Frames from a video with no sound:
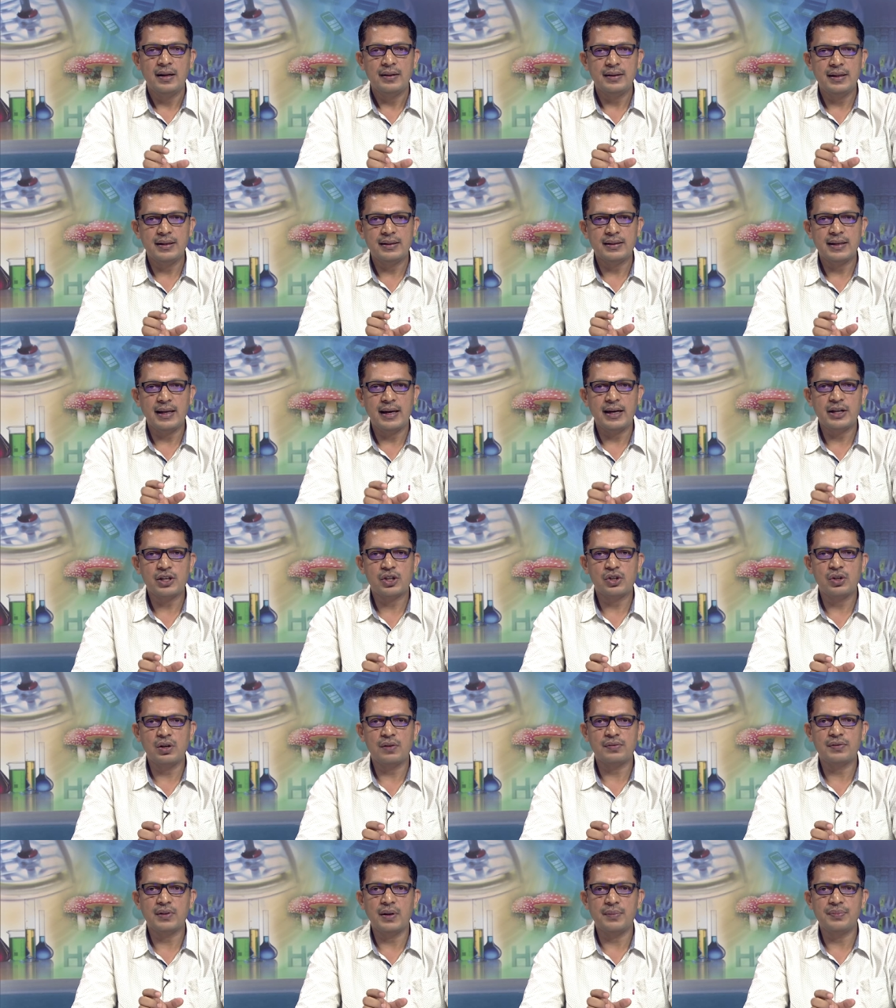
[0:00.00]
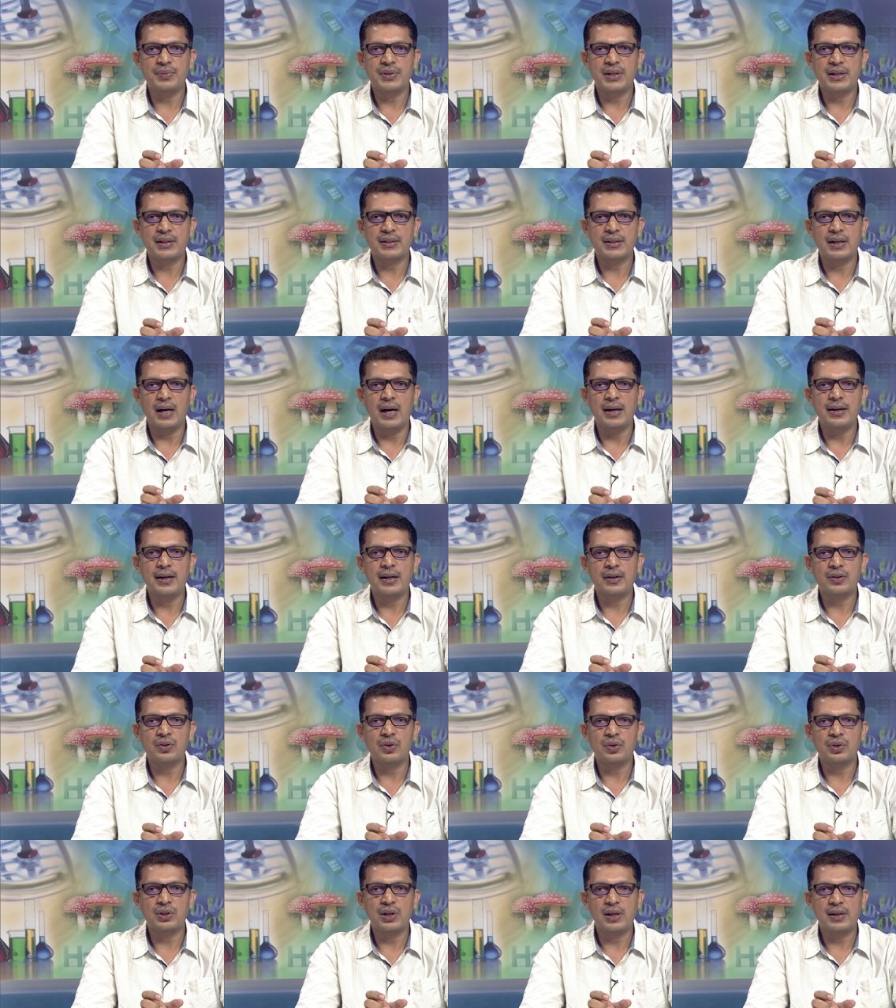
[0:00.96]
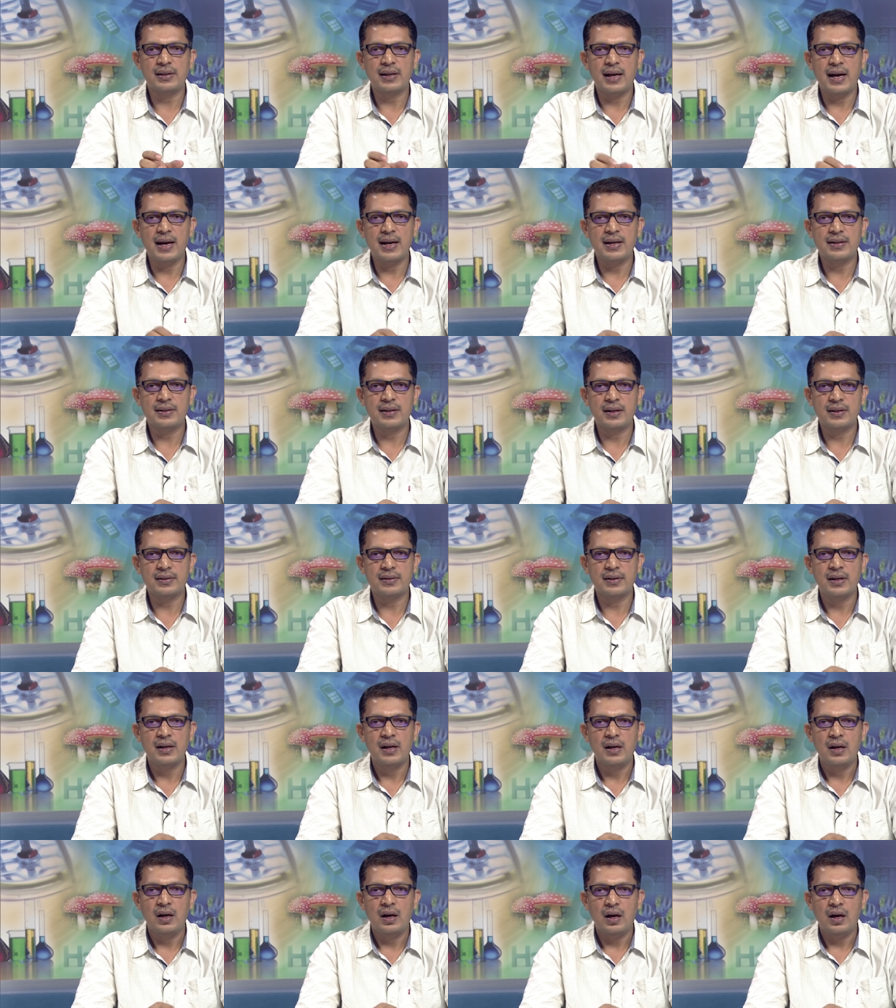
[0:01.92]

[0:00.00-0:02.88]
the selection of subjects under social sciences